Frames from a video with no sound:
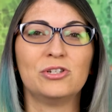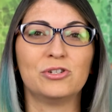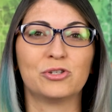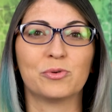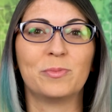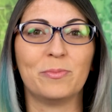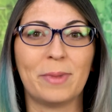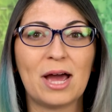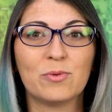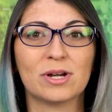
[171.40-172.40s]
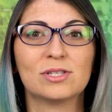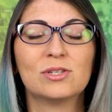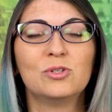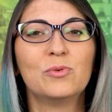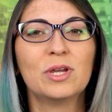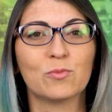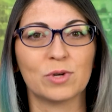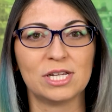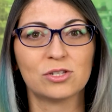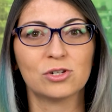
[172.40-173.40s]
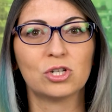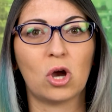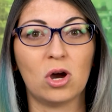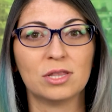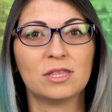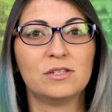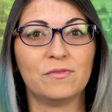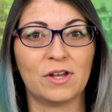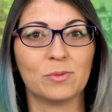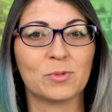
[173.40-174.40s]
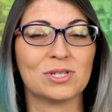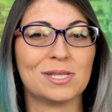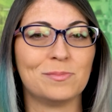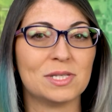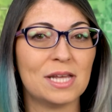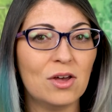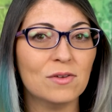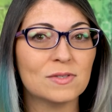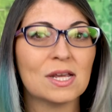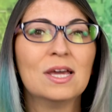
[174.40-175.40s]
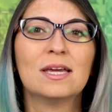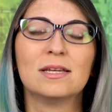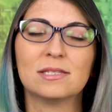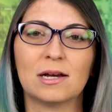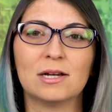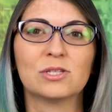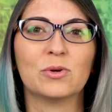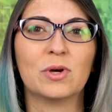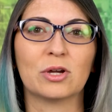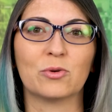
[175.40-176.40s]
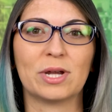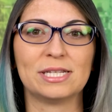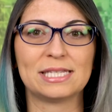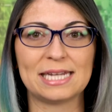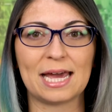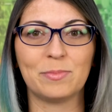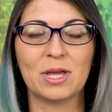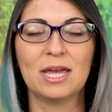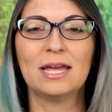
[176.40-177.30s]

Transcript: to distribute malware, so doing research on the developers themselves is also a great step.